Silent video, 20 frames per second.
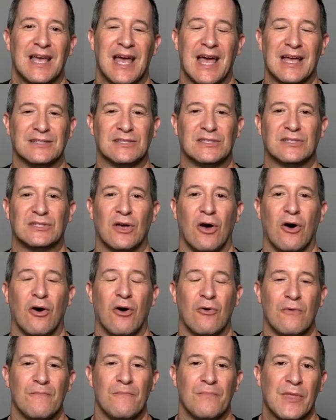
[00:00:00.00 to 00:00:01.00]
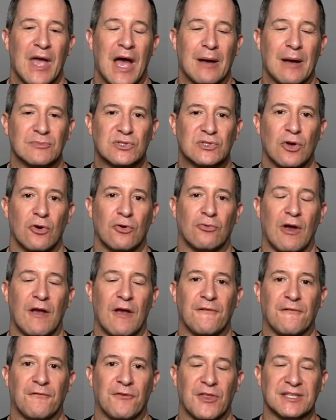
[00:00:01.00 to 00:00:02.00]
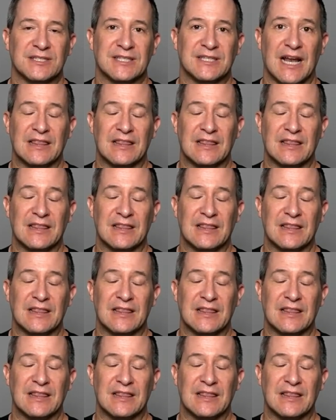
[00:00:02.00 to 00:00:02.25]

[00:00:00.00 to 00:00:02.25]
And so I'm so grateful for this.